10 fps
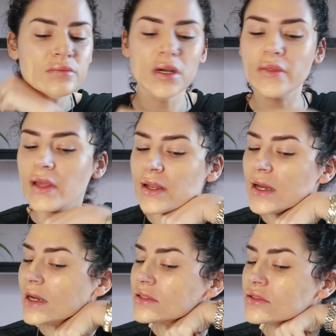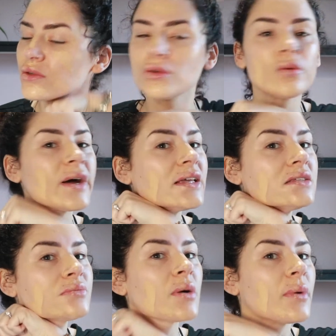And then, as
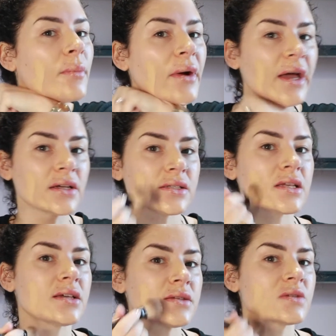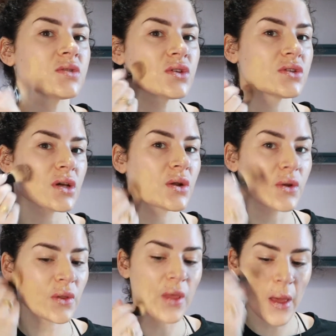always, put my excess just
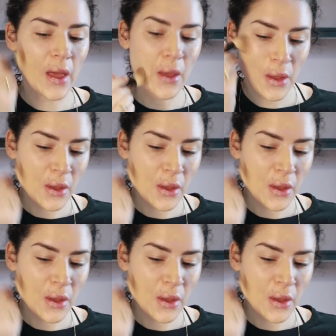under there.